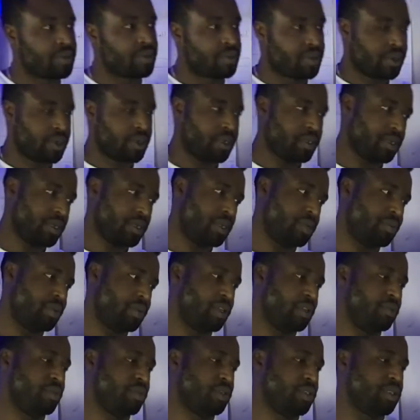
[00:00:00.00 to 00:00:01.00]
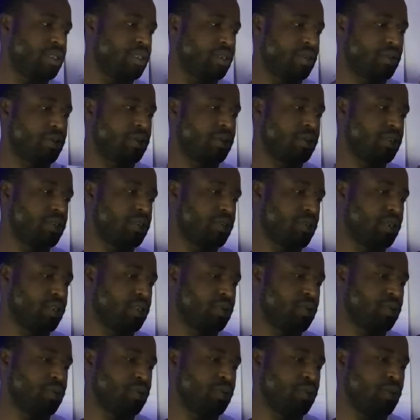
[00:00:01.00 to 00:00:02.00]
Right. I made a mistake on this one. It's
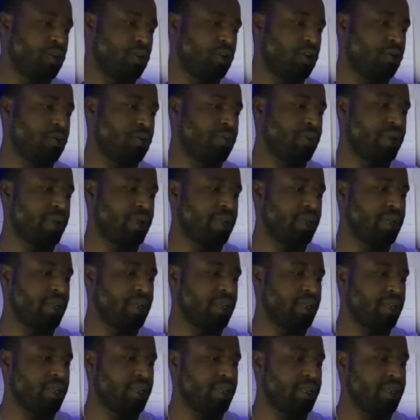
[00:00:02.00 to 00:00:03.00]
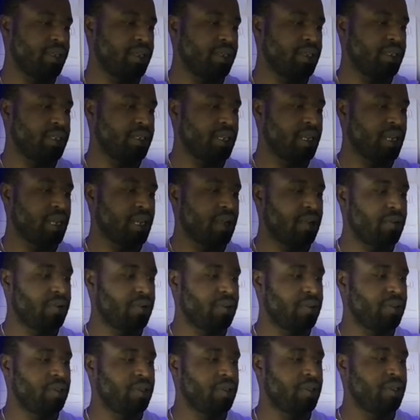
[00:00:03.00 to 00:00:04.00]
supposed to be up and then
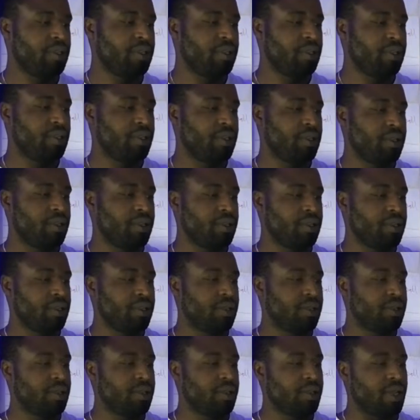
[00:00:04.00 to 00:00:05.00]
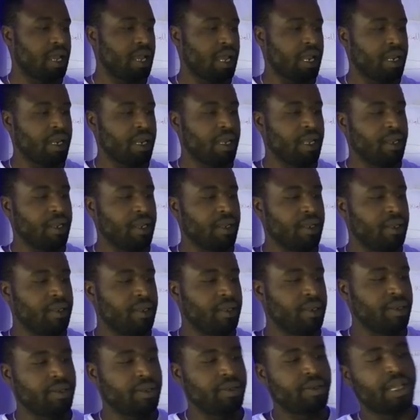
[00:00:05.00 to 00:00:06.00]
down and then
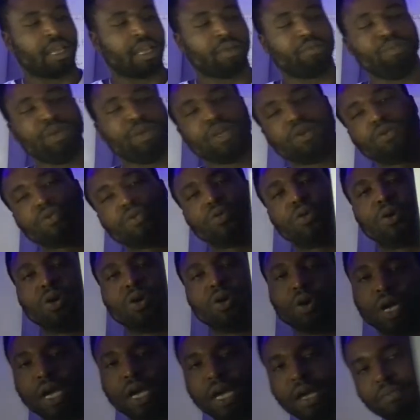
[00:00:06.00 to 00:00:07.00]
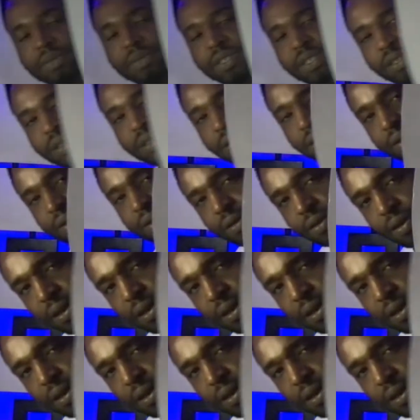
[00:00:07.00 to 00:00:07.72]
like middle or empty. All